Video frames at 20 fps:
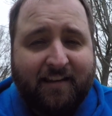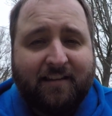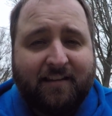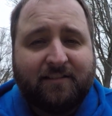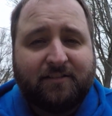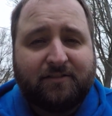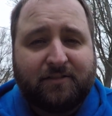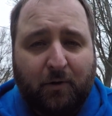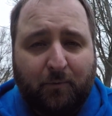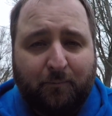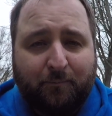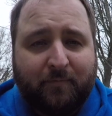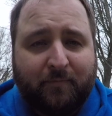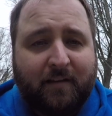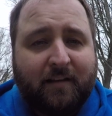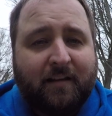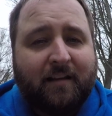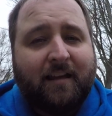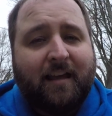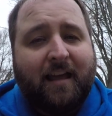So,
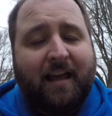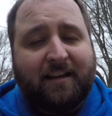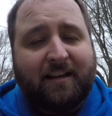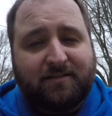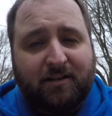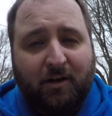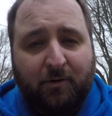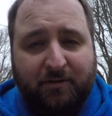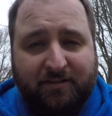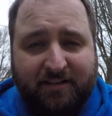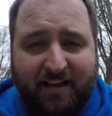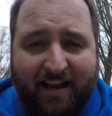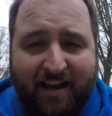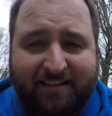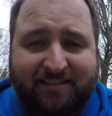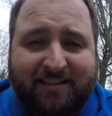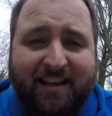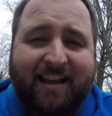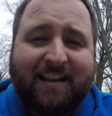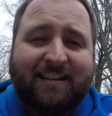as always
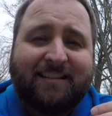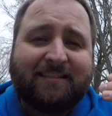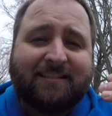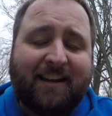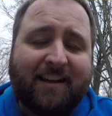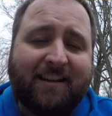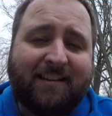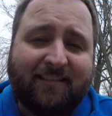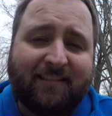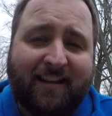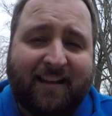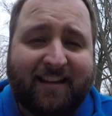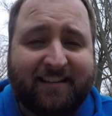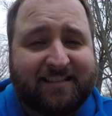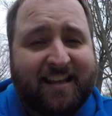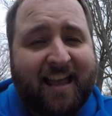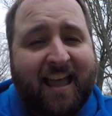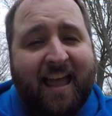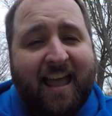guys, tight lines,